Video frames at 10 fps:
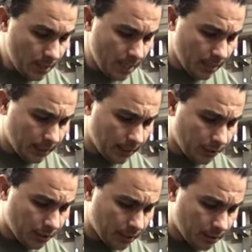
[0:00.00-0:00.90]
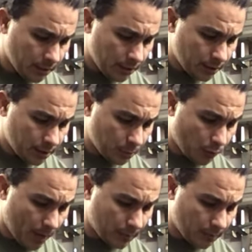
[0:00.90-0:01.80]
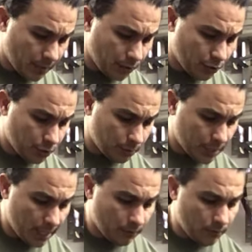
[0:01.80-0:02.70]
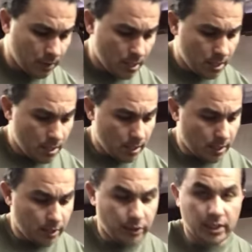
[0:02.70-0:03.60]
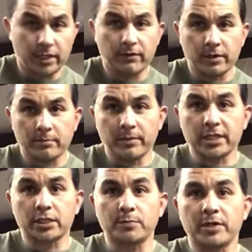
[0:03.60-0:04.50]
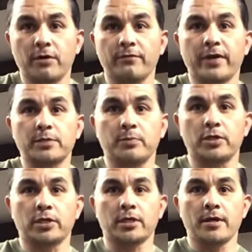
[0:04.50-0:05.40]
And then you can subscribe to my YouTube channel. You can even message me on Facebook.